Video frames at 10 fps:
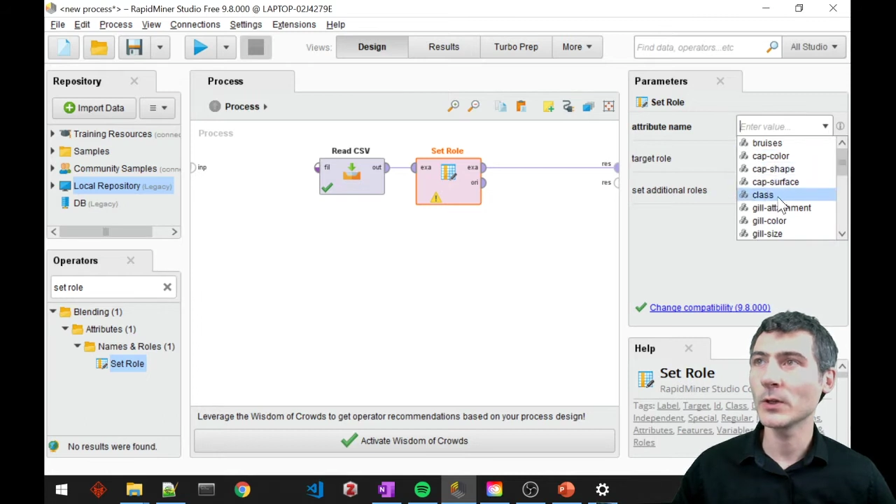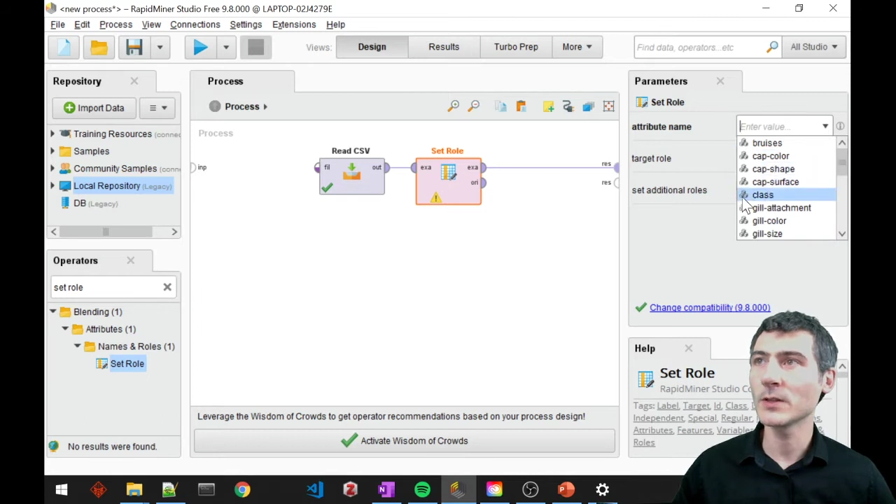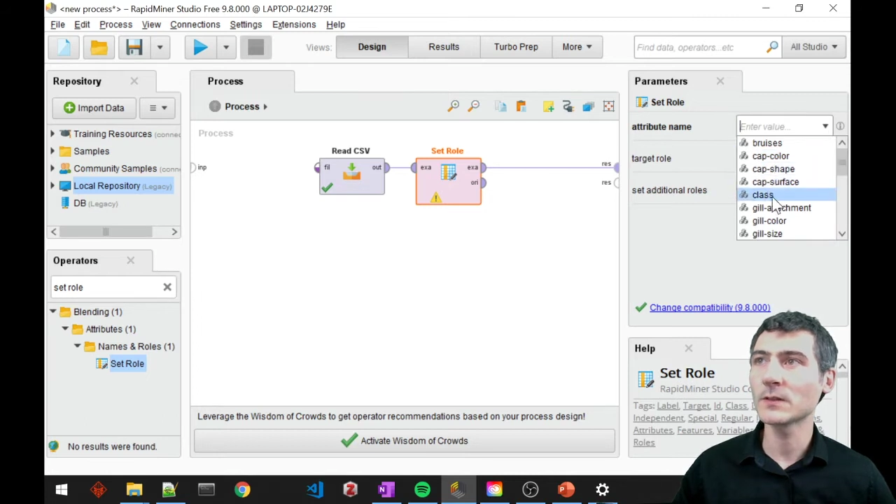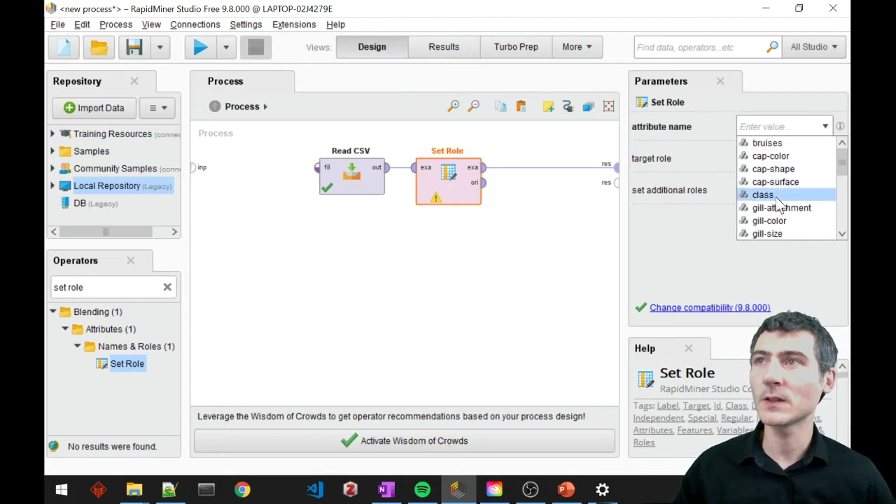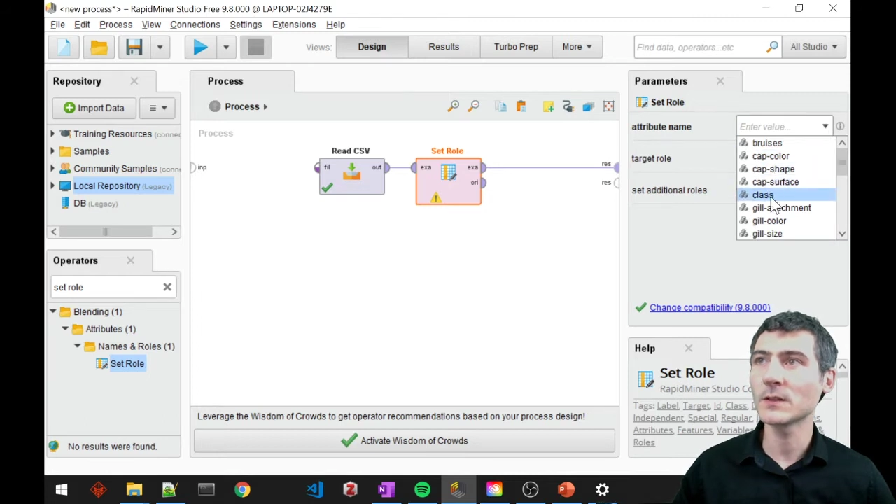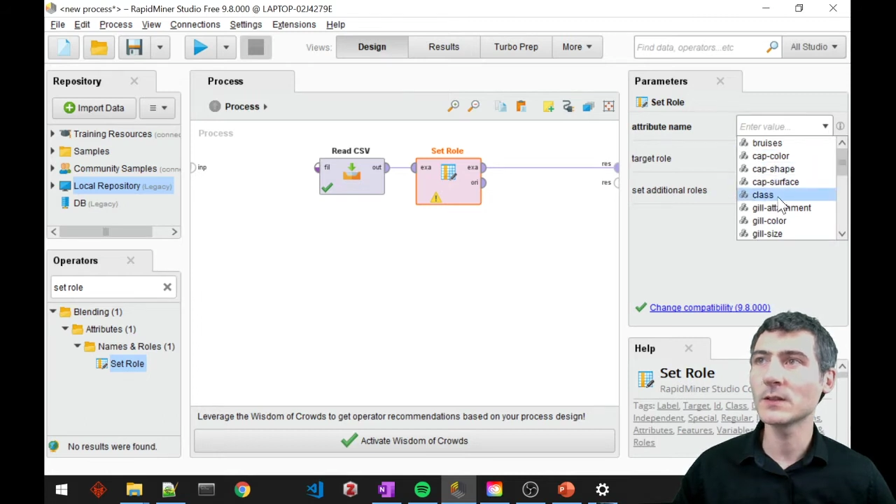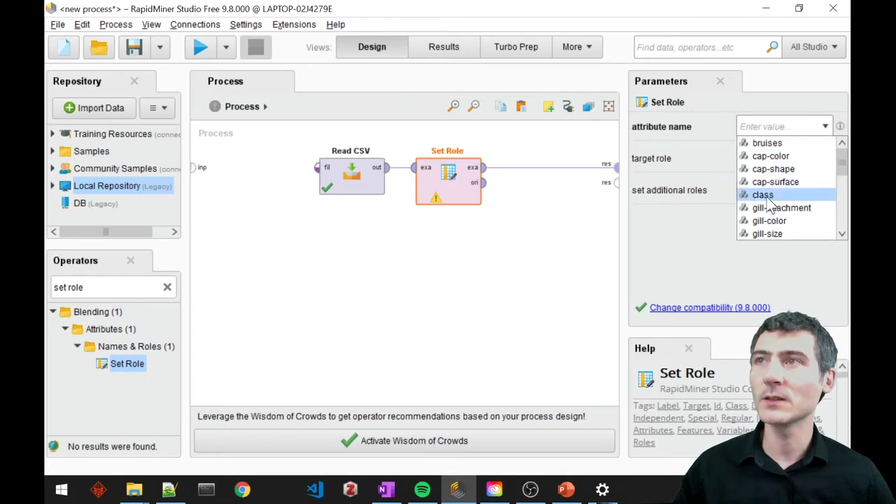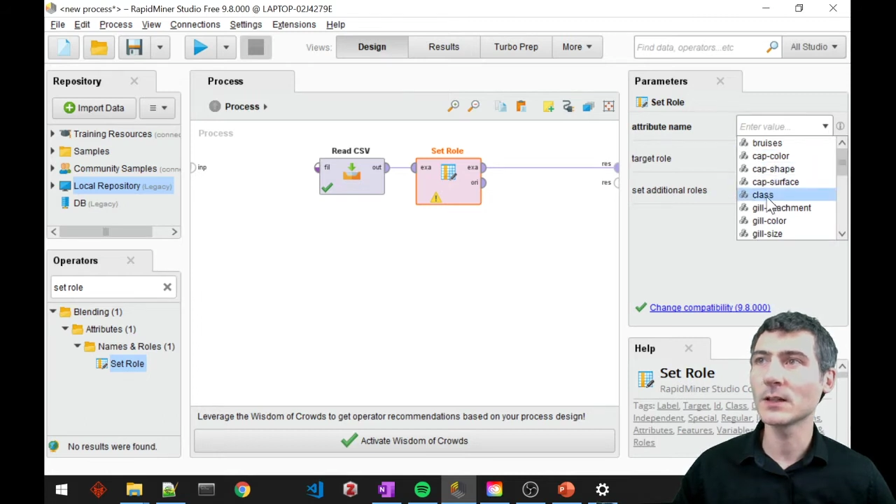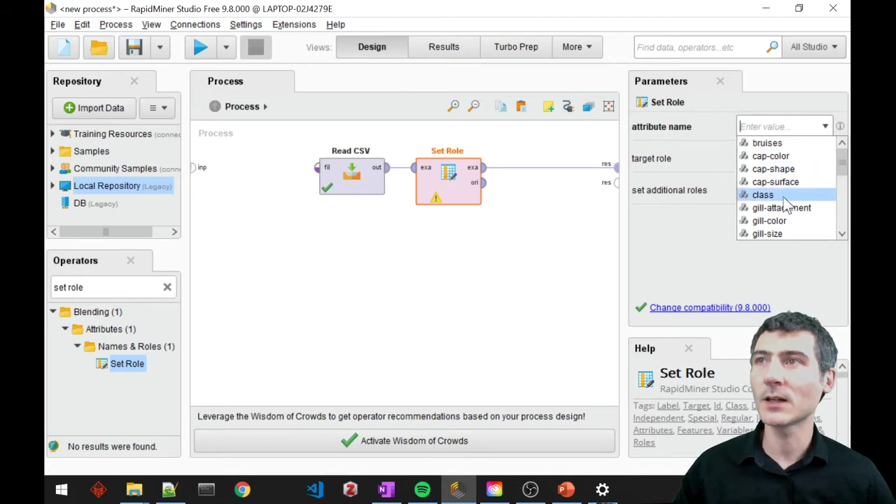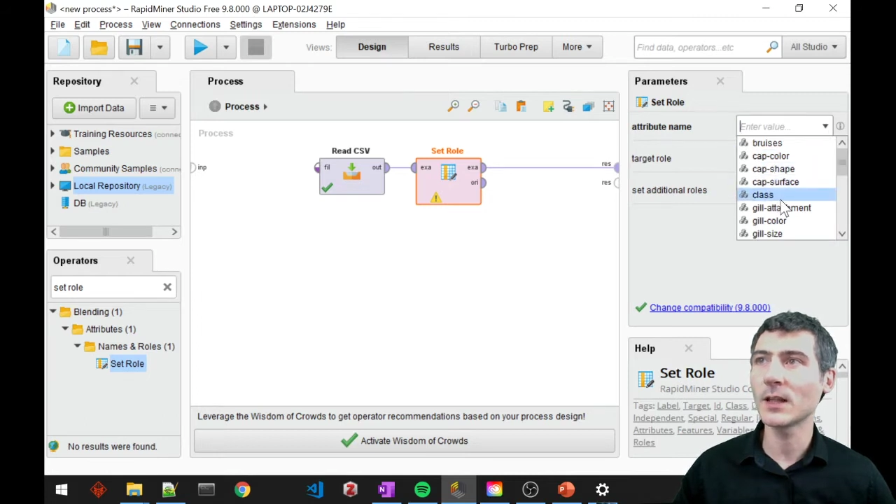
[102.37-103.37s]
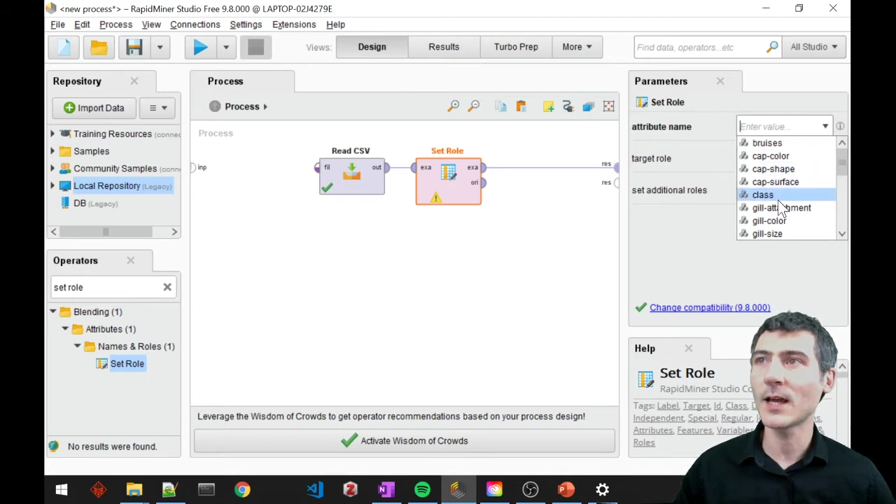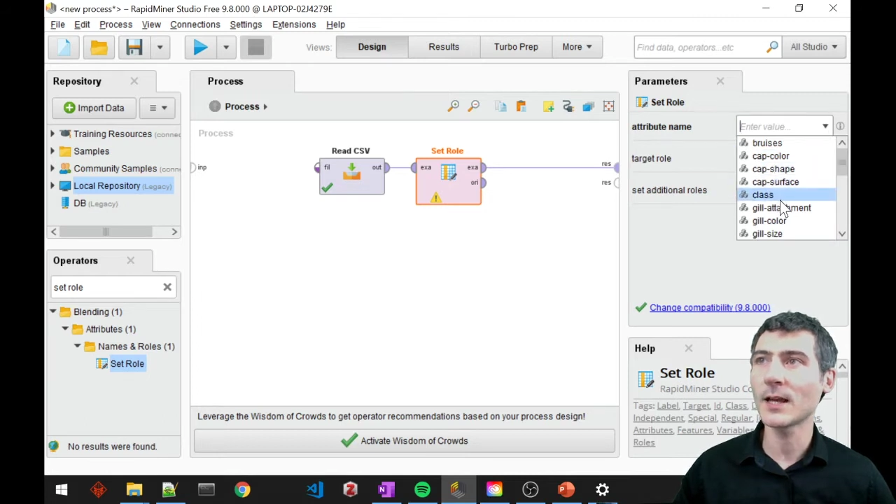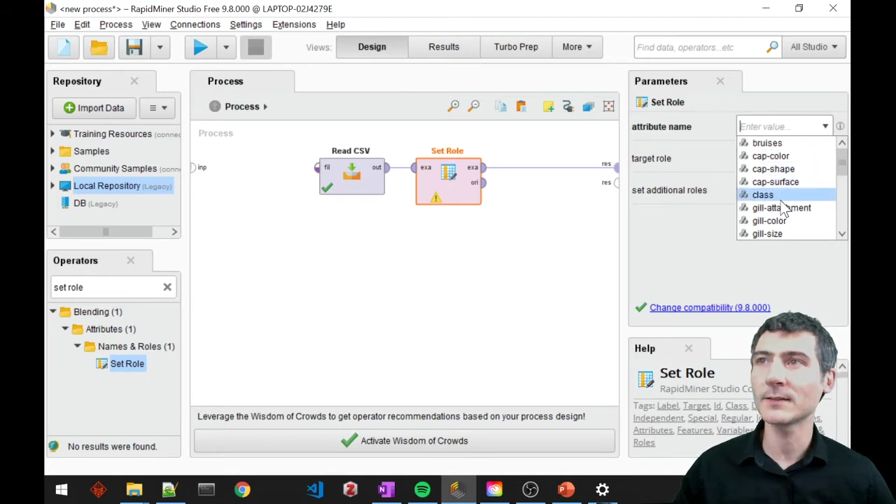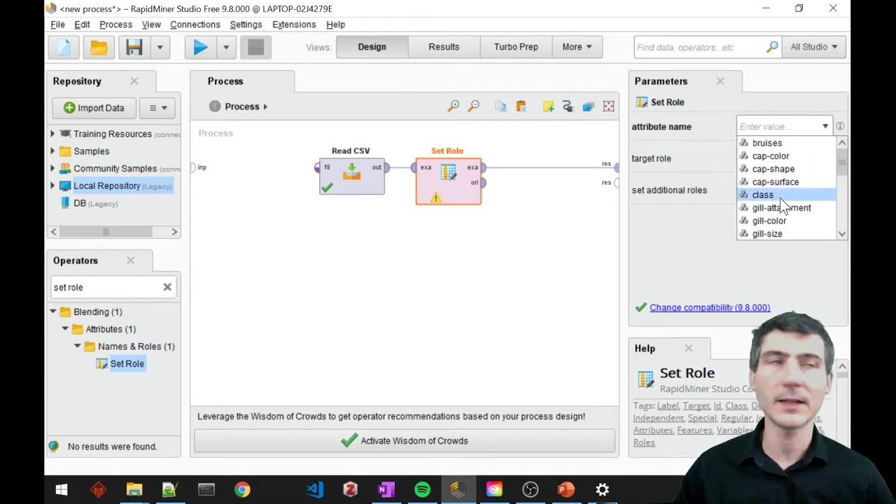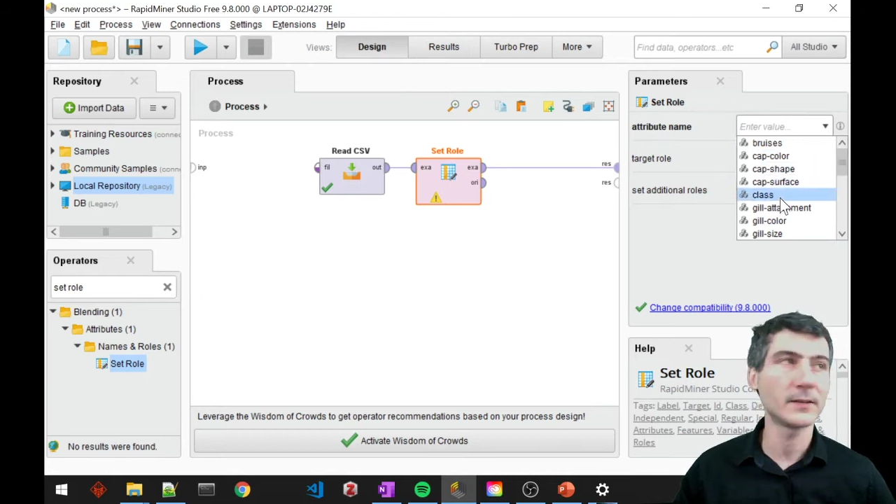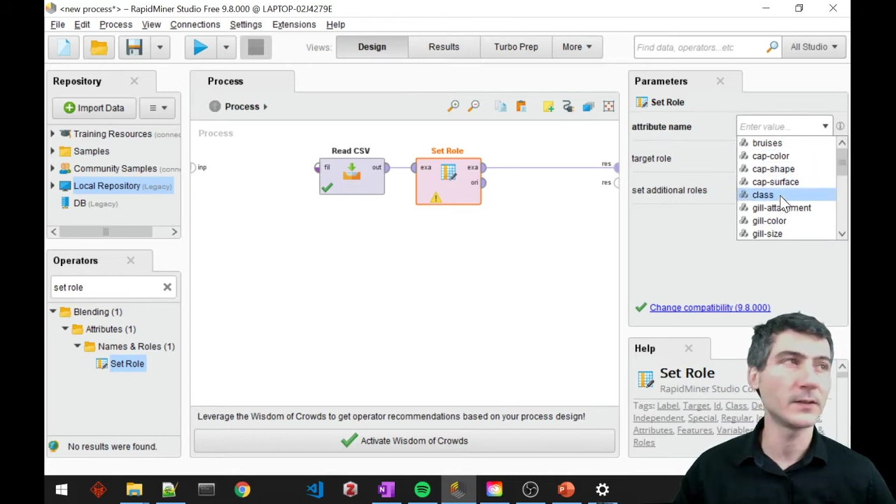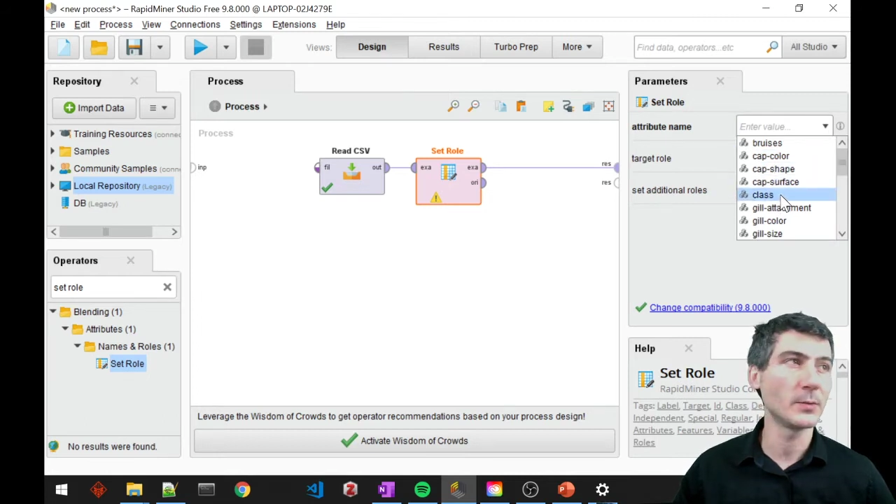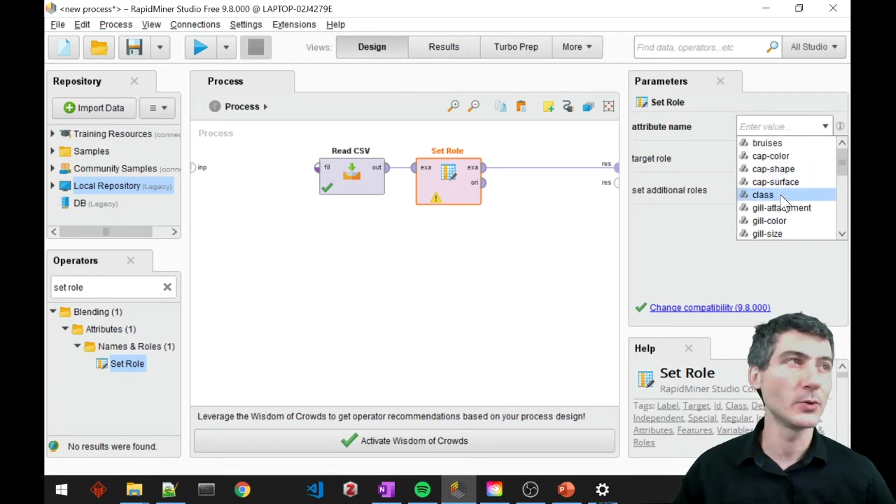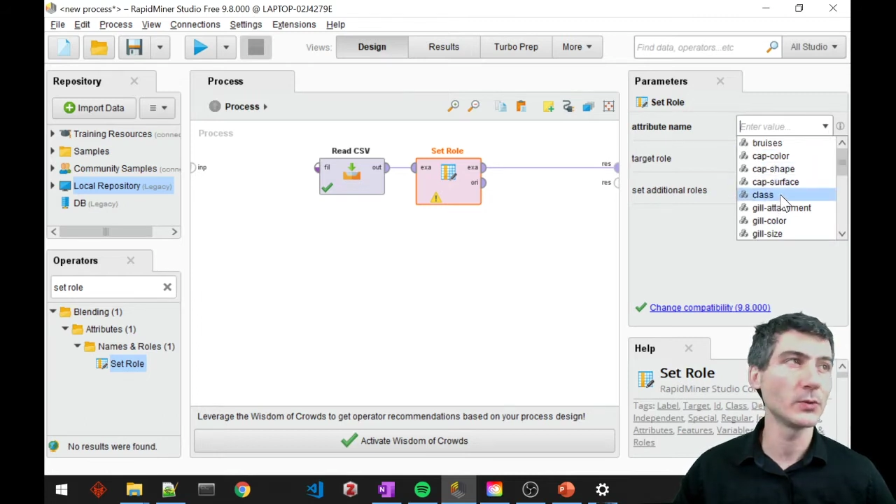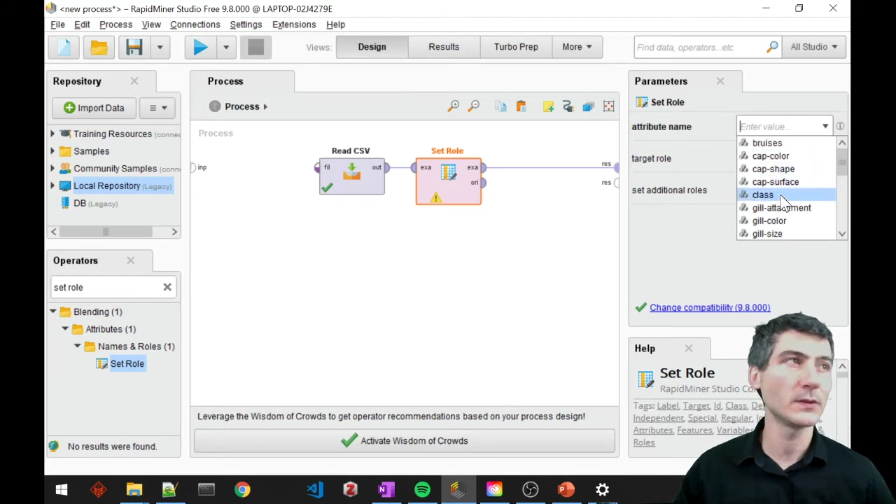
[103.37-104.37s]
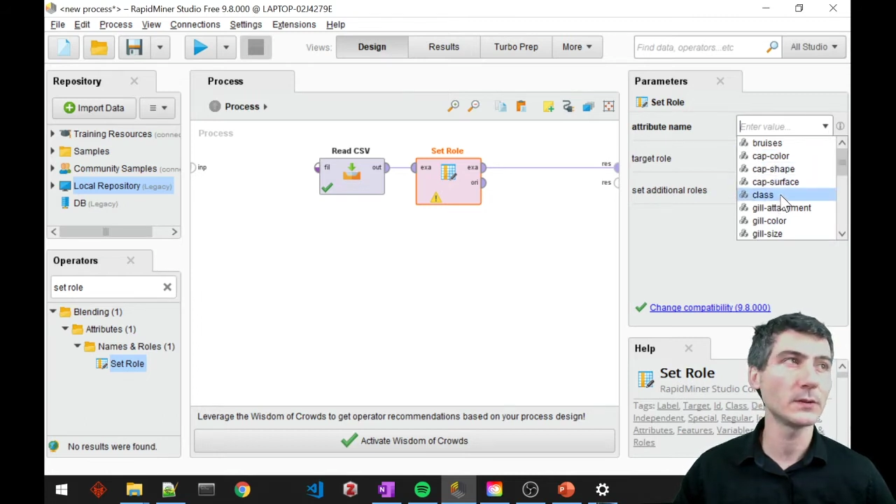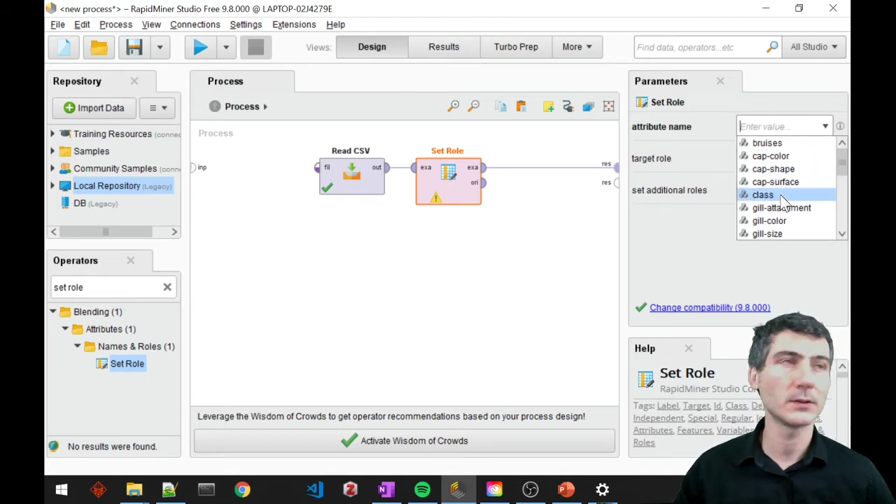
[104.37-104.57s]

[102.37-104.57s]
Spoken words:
are interested in the class attribute,